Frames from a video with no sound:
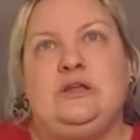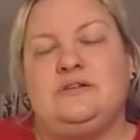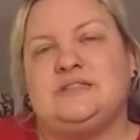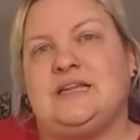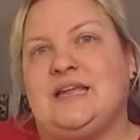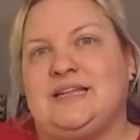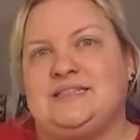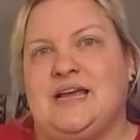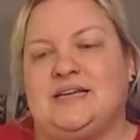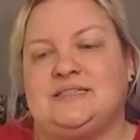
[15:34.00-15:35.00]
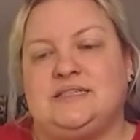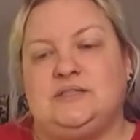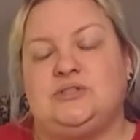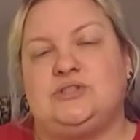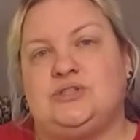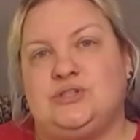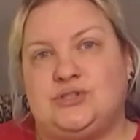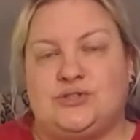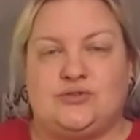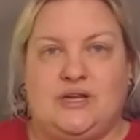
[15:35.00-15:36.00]
Using intestines
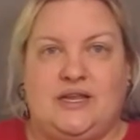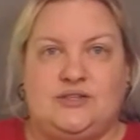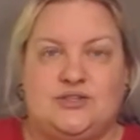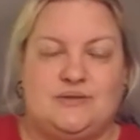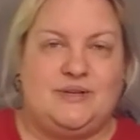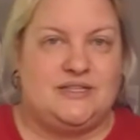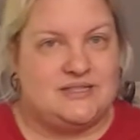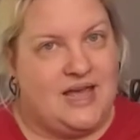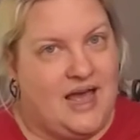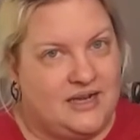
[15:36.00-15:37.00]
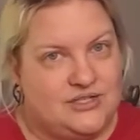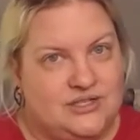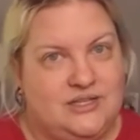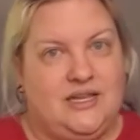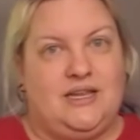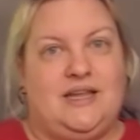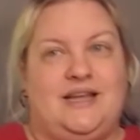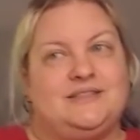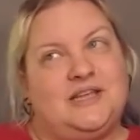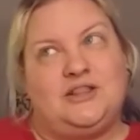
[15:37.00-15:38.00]
to string instruments
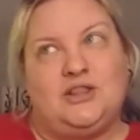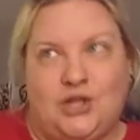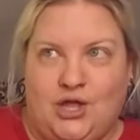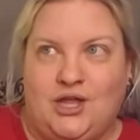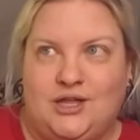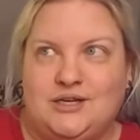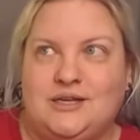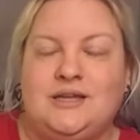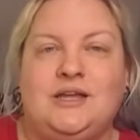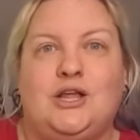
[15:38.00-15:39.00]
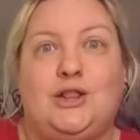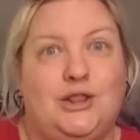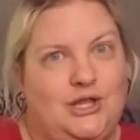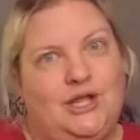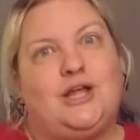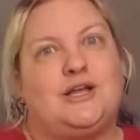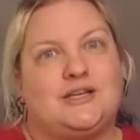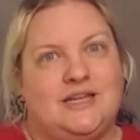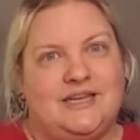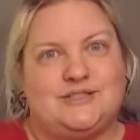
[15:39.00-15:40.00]
actually has a long,
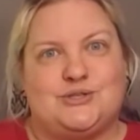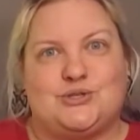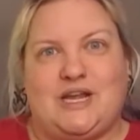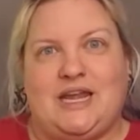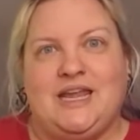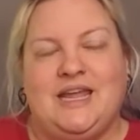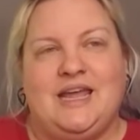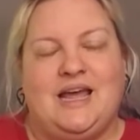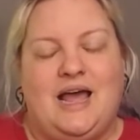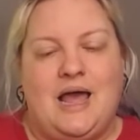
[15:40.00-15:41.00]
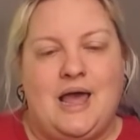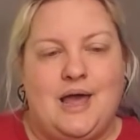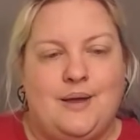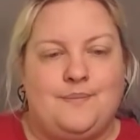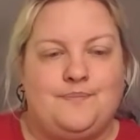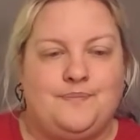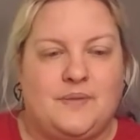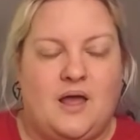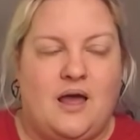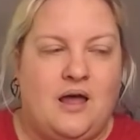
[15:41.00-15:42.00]
long history,
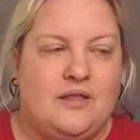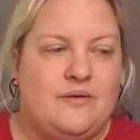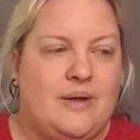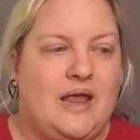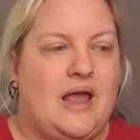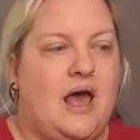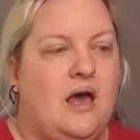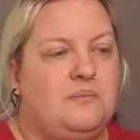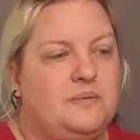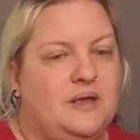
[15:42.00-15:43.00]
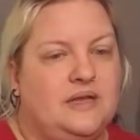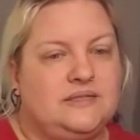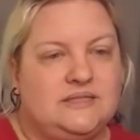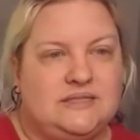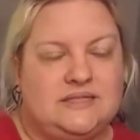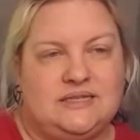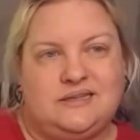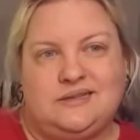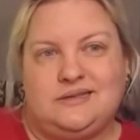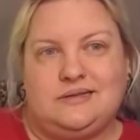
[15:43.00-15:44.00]
all the way up
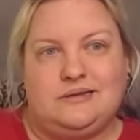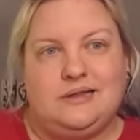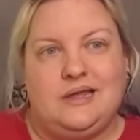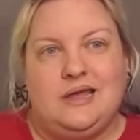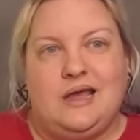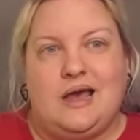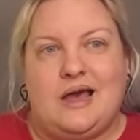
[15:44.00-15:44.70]
until